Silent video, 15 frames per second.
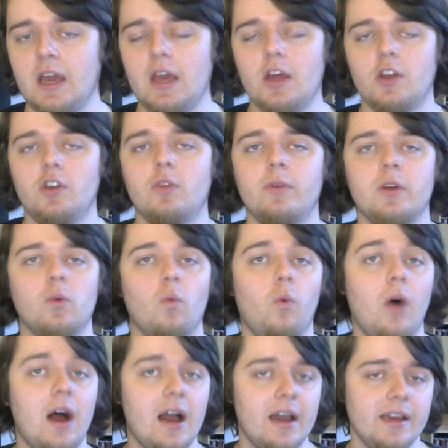knowing
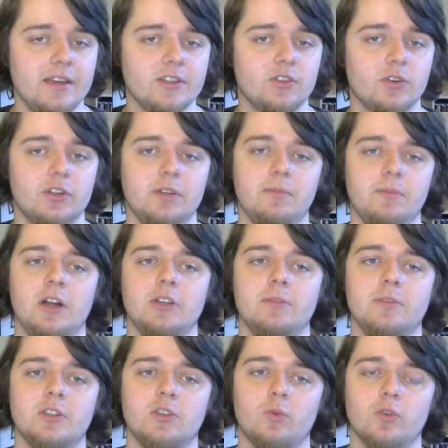why certain
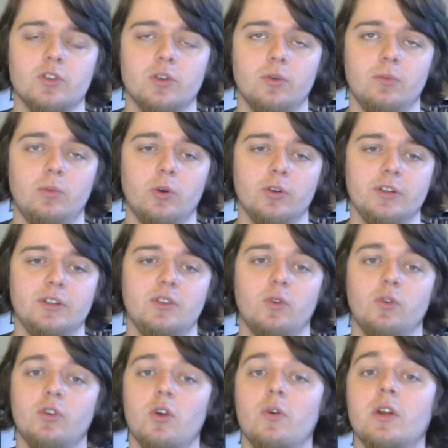monuments were so important,
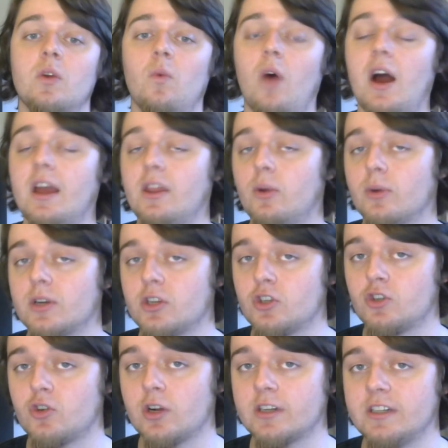or knowing why they were
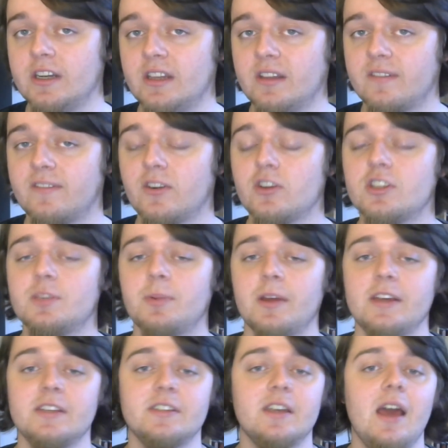constructed in the first
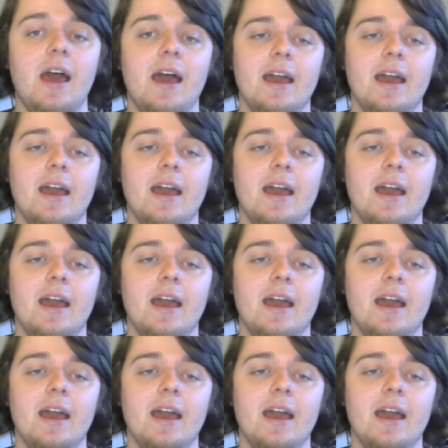place,